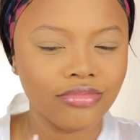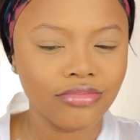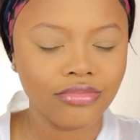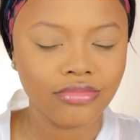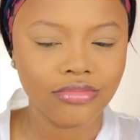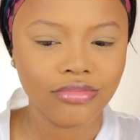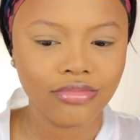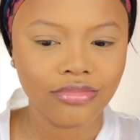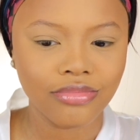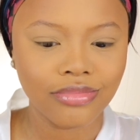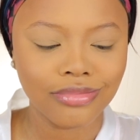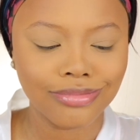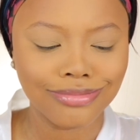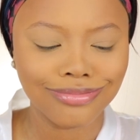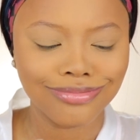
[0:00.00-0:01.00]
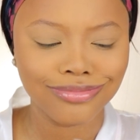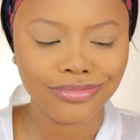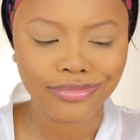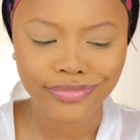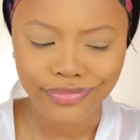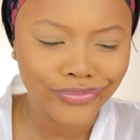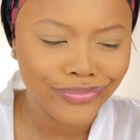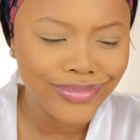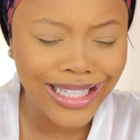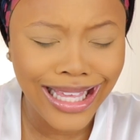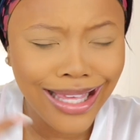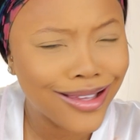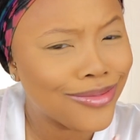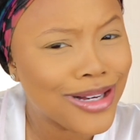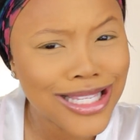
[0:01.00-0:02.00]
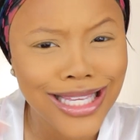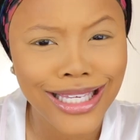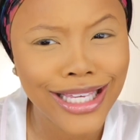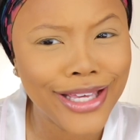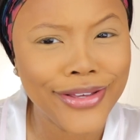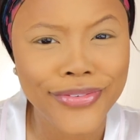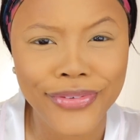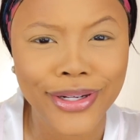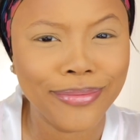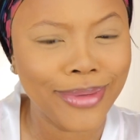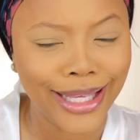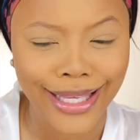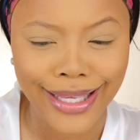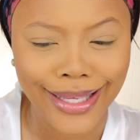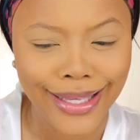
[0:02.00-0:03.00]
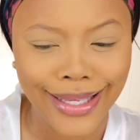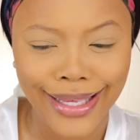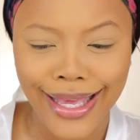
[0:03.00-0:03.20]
mm, it wasn't good for me.